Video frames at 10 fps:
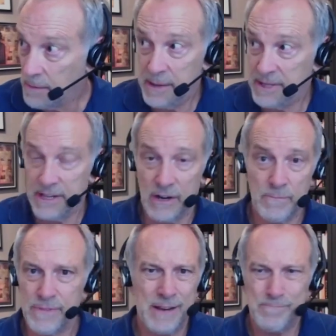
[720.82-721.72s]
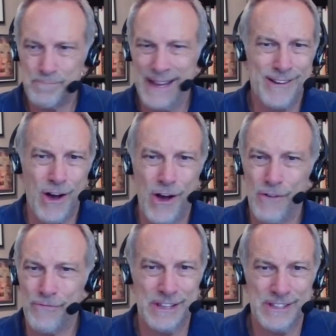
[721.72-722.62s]
maybe they play golf
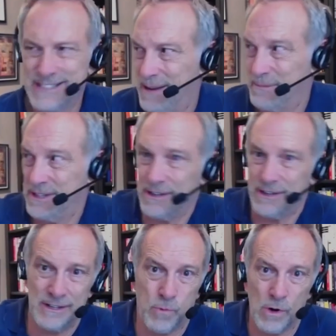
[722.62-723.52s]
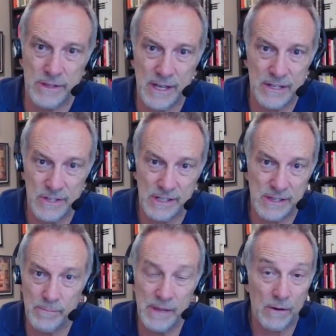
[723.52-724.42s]
all the time and they're going to work the country
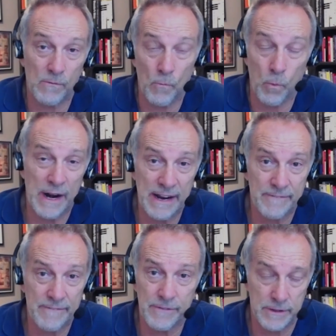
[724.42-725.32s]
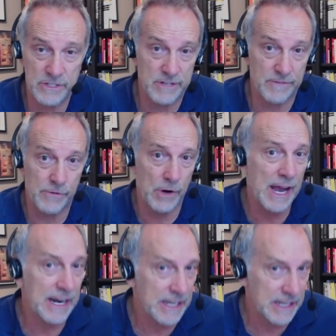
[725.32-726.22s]
club, like whatever. There's a
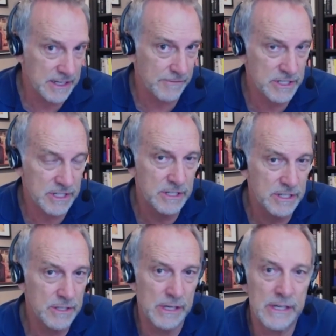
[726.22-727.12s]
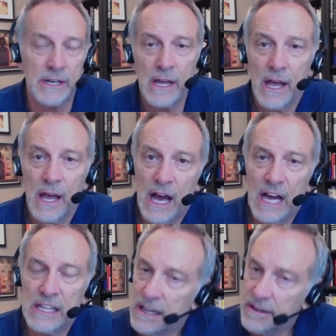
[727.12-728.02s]
variety of different ways to do it.
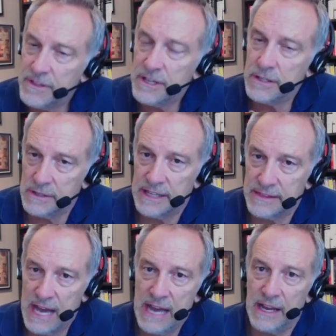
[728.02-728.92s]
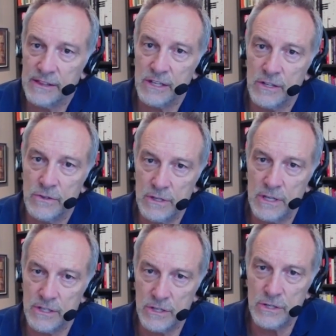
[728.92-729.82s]
I love that you get that, and that you
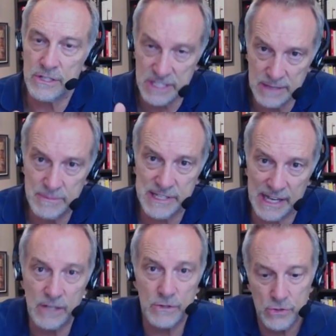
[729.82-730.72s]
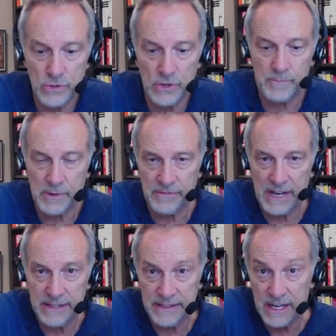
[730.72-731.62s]
it seems like you sort of
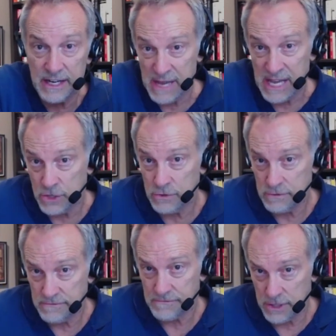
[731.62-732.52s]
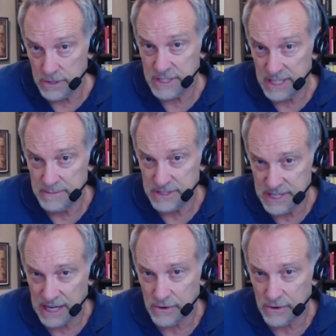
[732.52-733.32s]
provide then a menu for your team.